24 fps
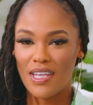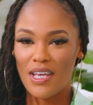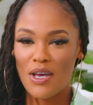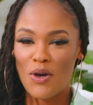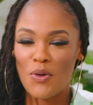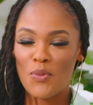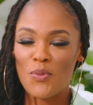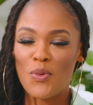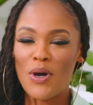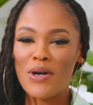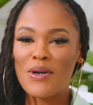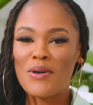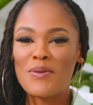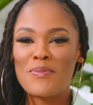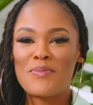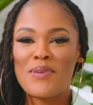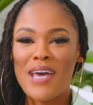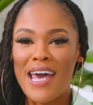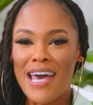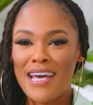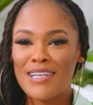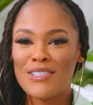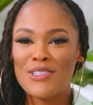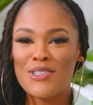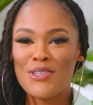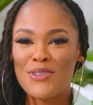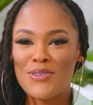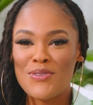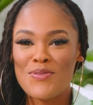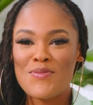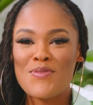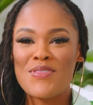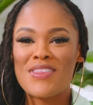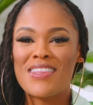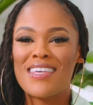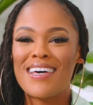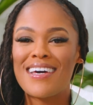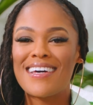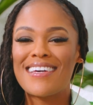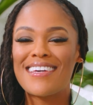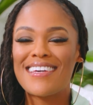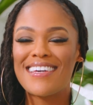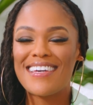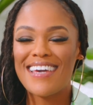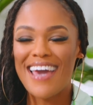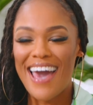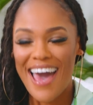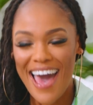Welcome back to the
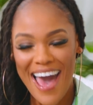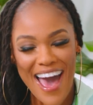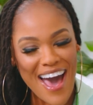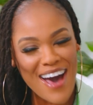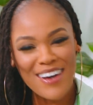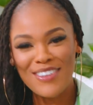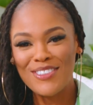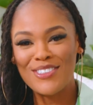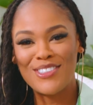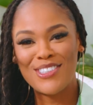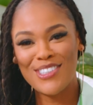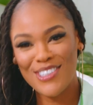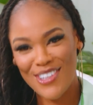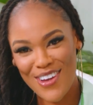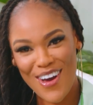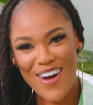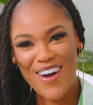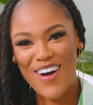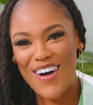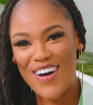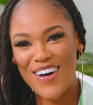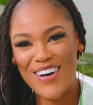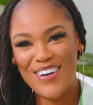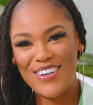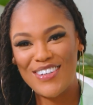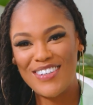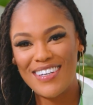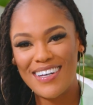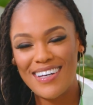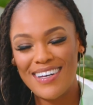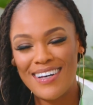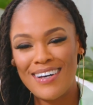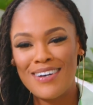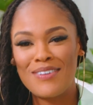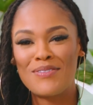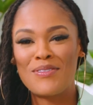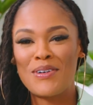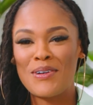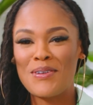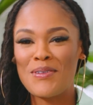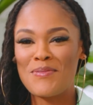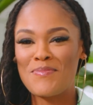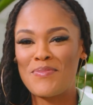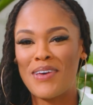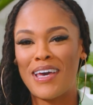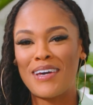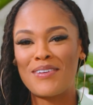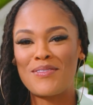couch, y'all.
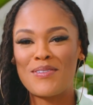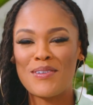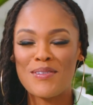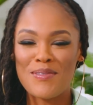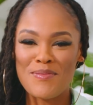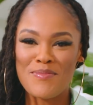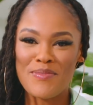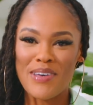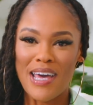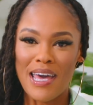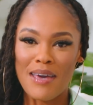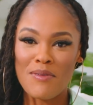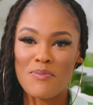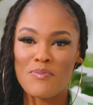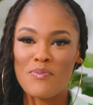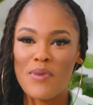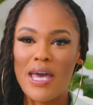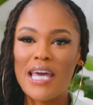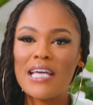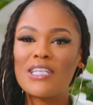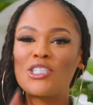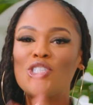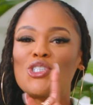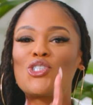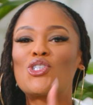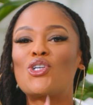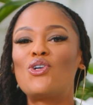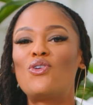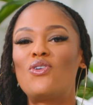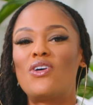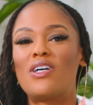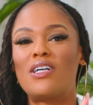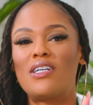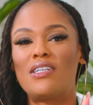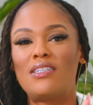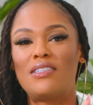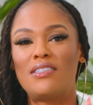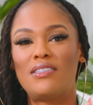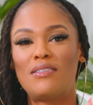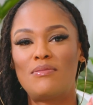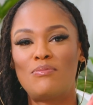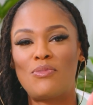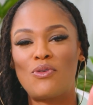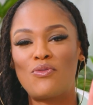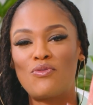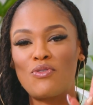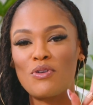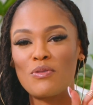Welcome back, welcome back. Make sure
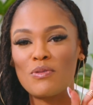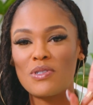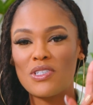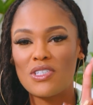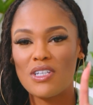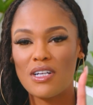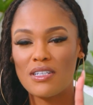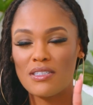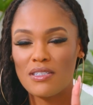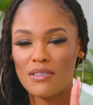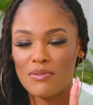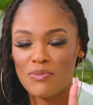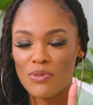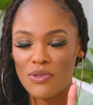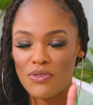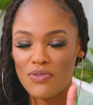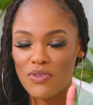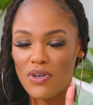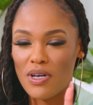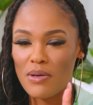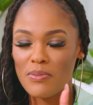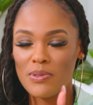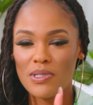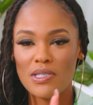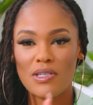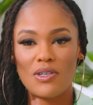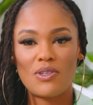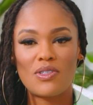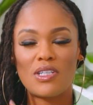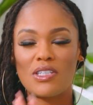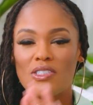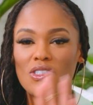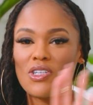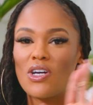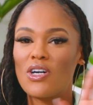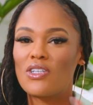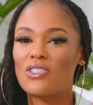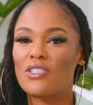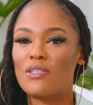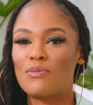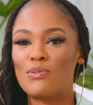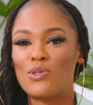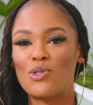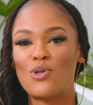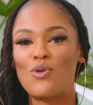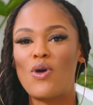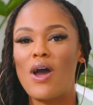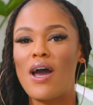before we start this beautiful episode that y'all
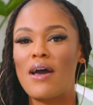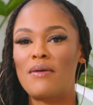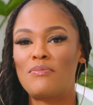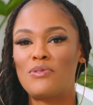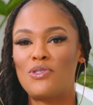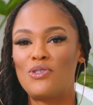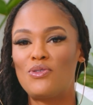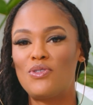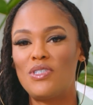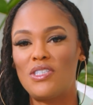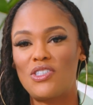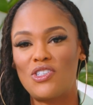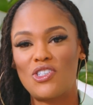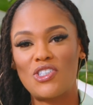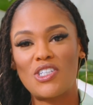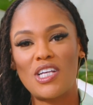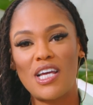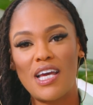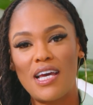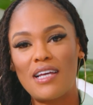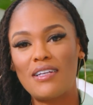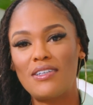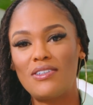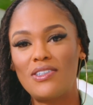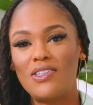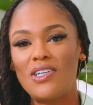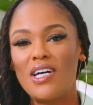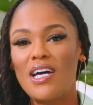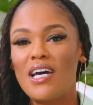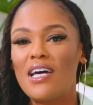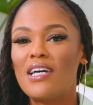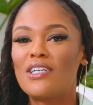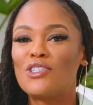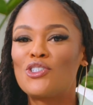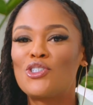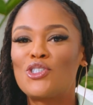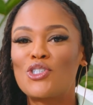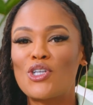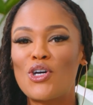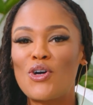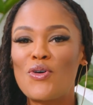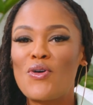subscribe to this channel, show